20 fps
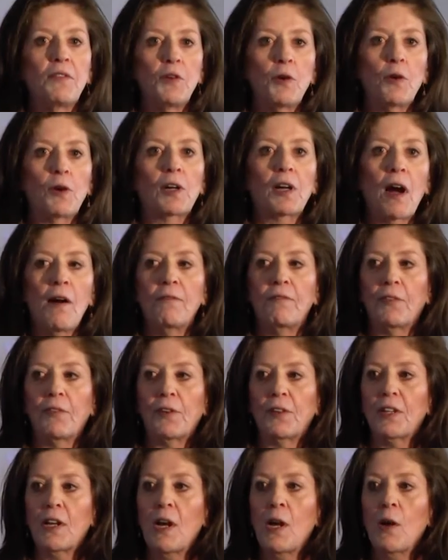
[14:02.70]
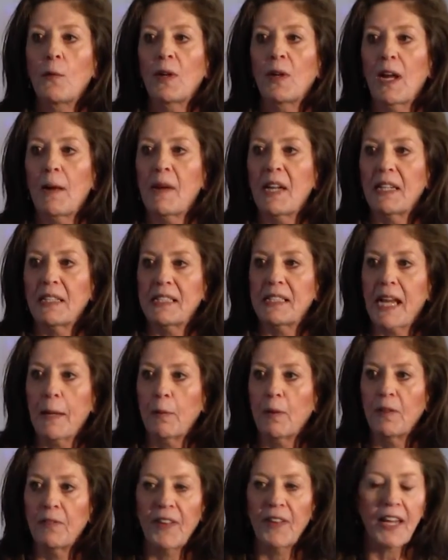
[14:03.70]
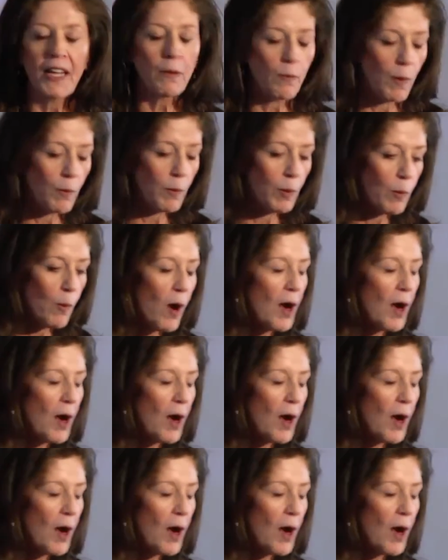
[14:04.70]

of your comfort when I'm at a table of 8, when we're